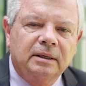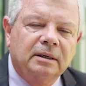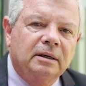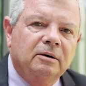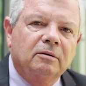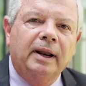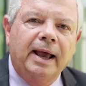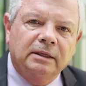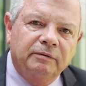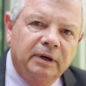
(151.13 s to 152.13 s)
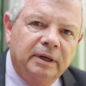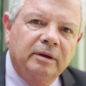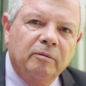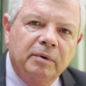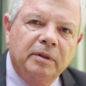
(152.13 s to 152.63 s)
uh, collectively
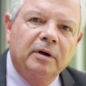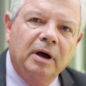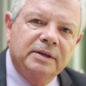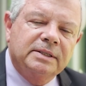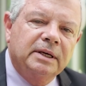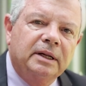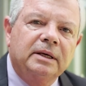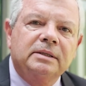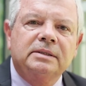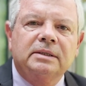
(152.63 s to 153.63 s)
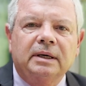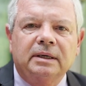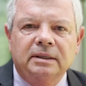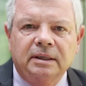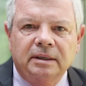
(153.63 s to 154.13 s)
with other cities
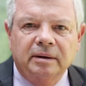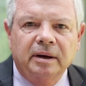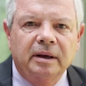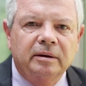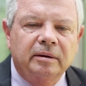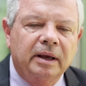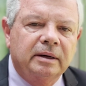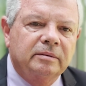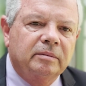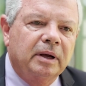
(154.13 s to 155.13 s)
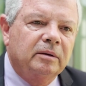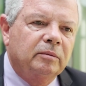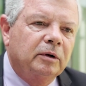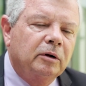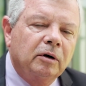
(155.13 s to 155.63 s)
and, uh, and, and, and
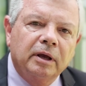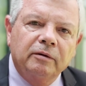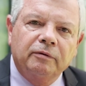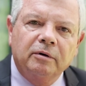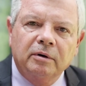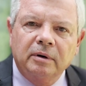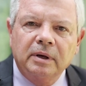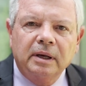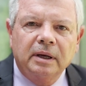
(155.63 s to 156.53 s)
looking for